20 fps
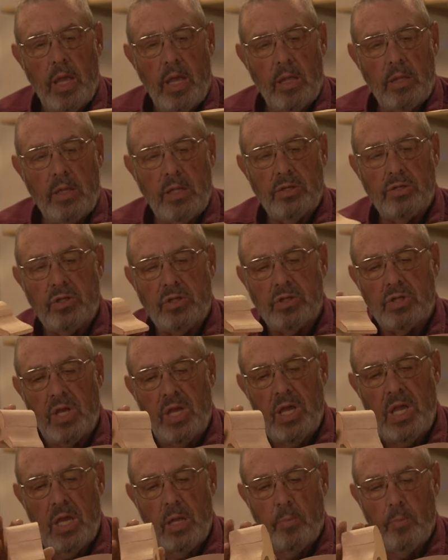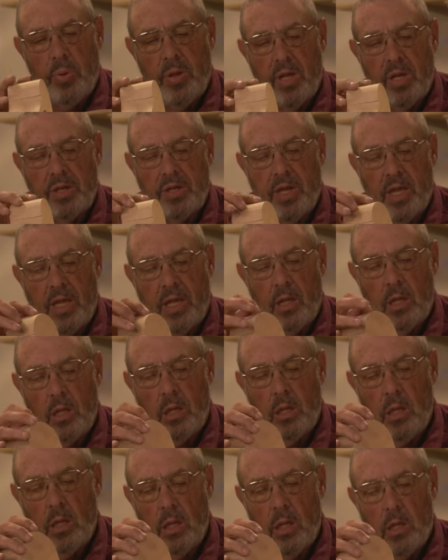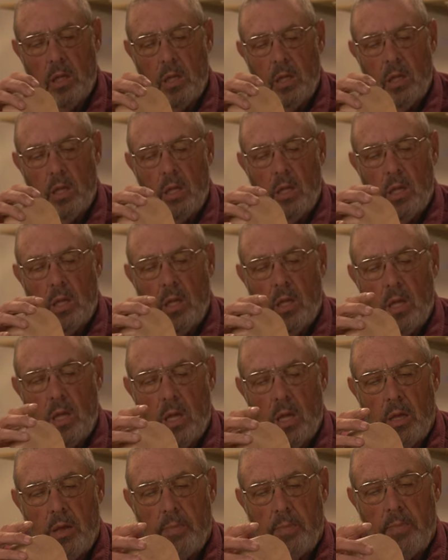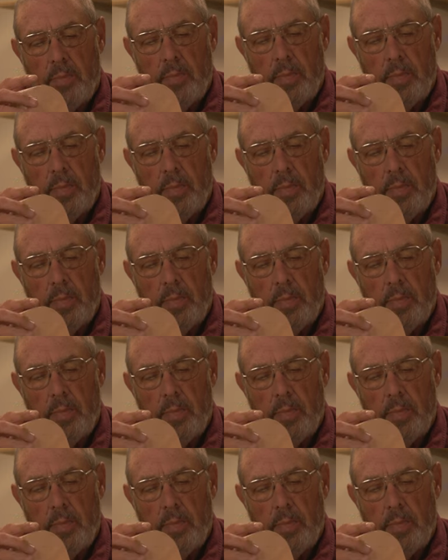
And this is a hen pintail uh,